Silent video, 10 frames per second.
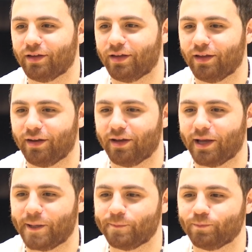And
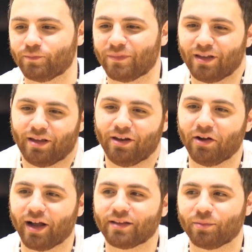
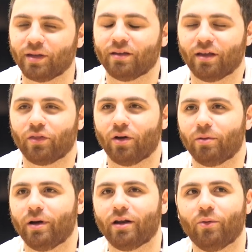it got to me. I thought
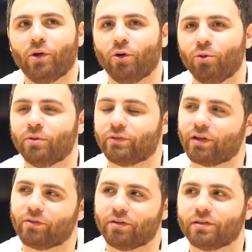about it. I went home and was
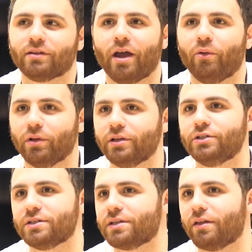like, does this guy really
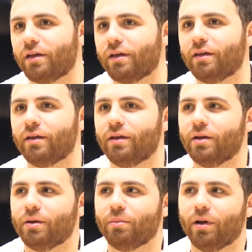just say that?
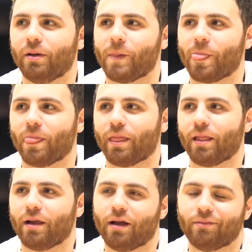But
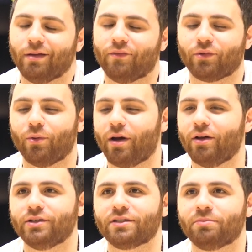after a while,
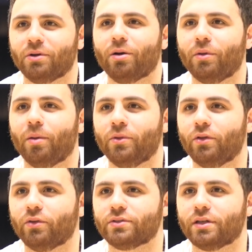you just become numb to
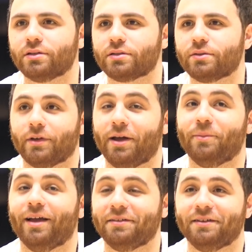those things. I'm
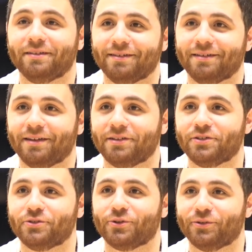19
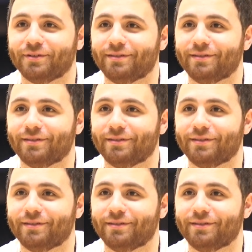years old.